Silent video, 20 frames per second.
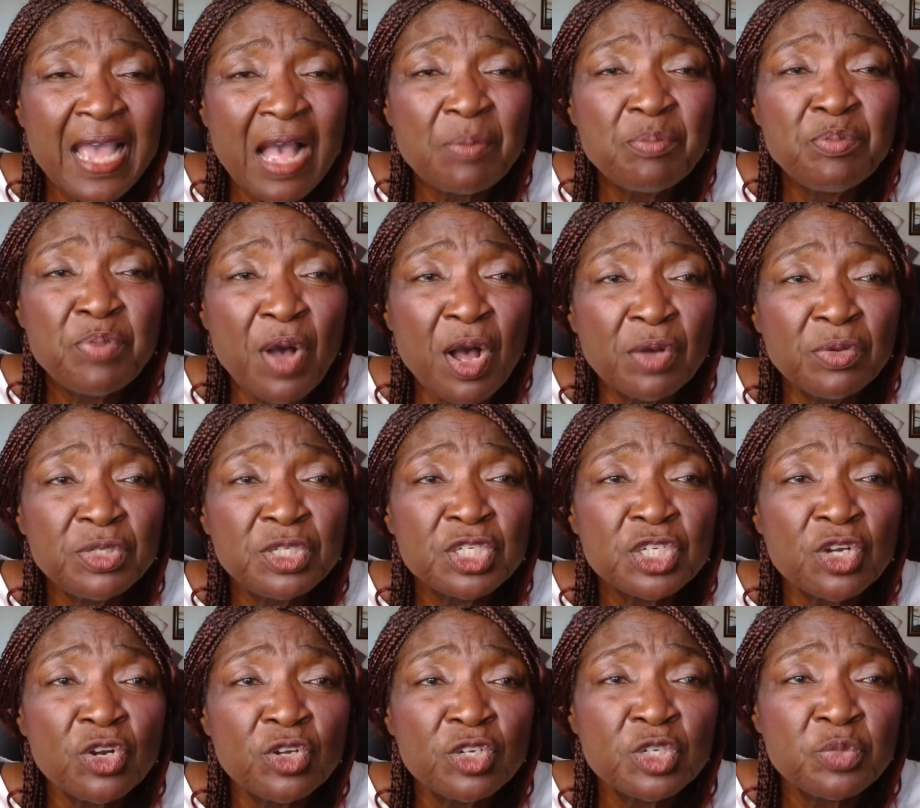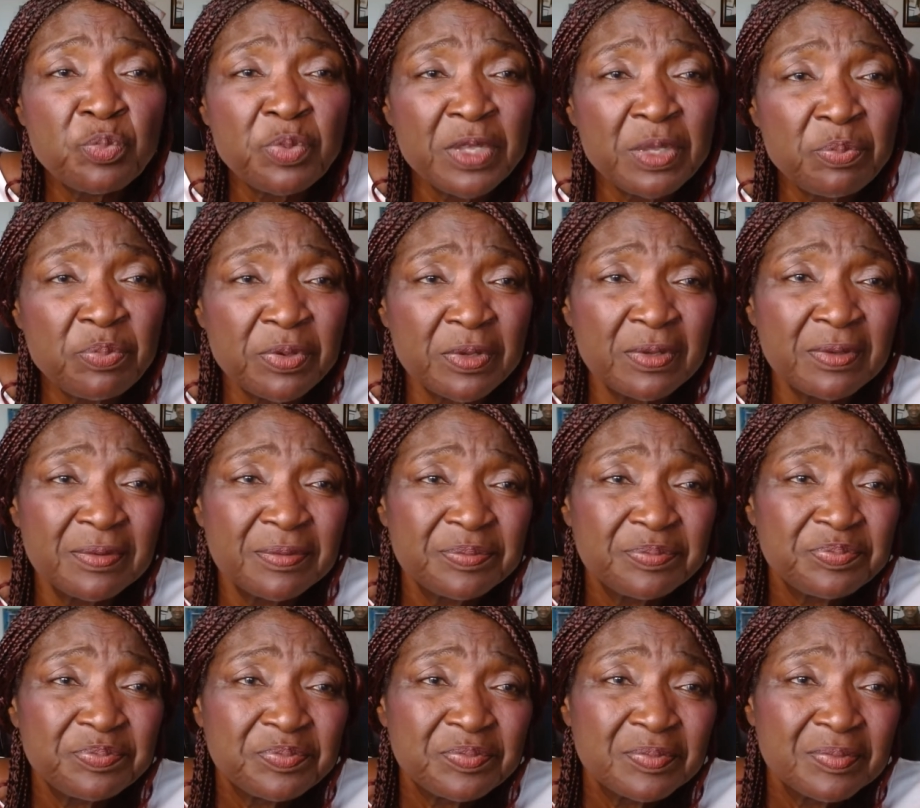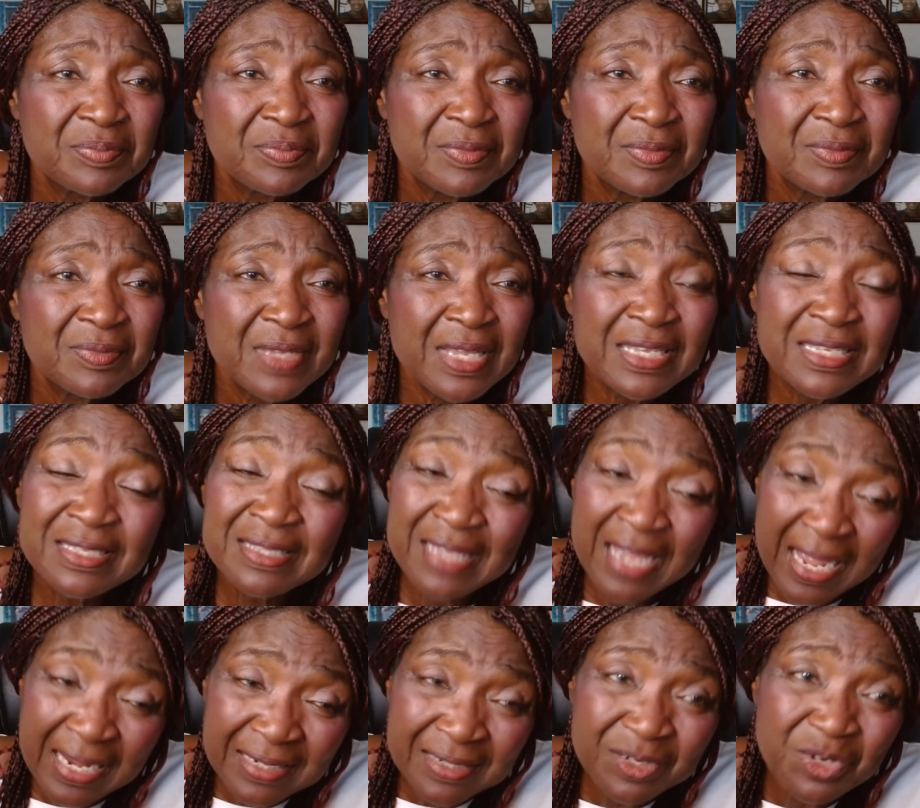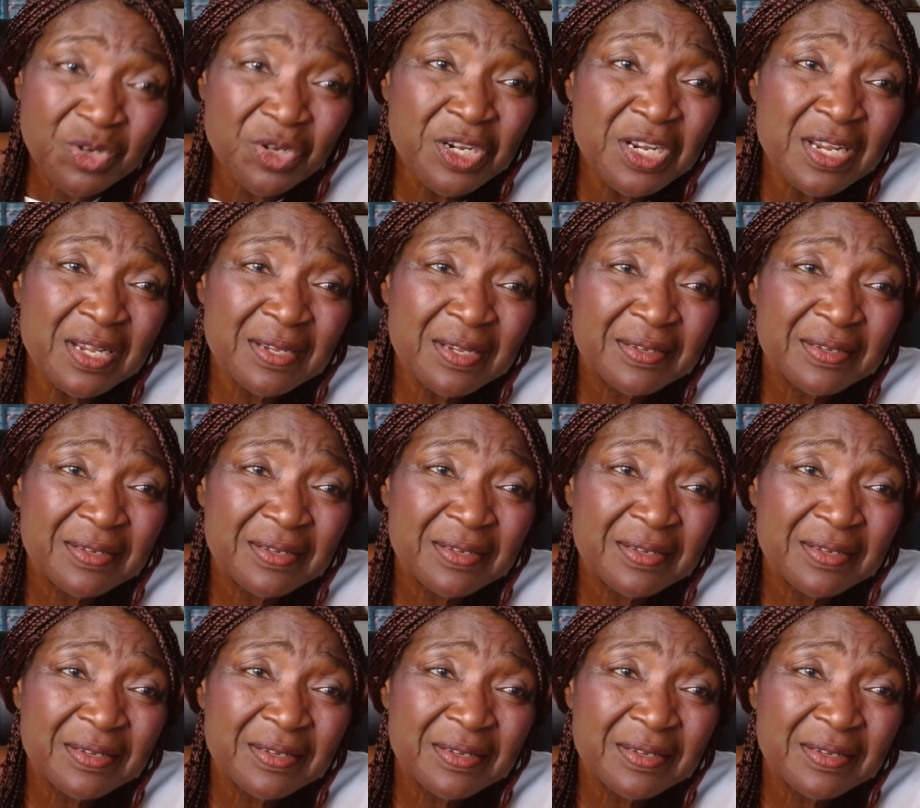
about church people. Is that good?